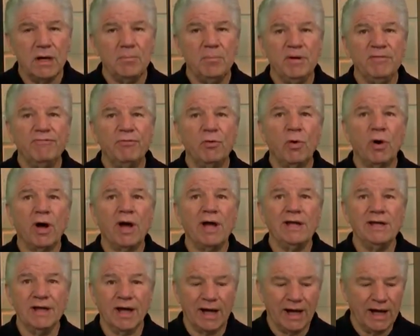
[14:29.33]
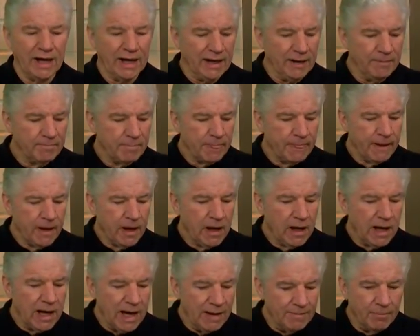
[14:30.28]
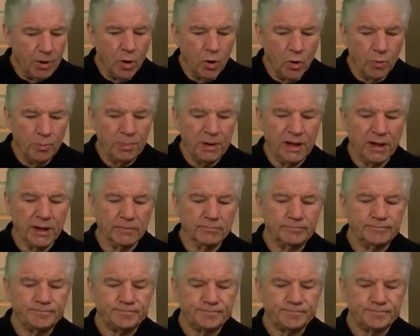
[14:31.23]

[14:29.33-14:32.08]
Before I die, I'm hoping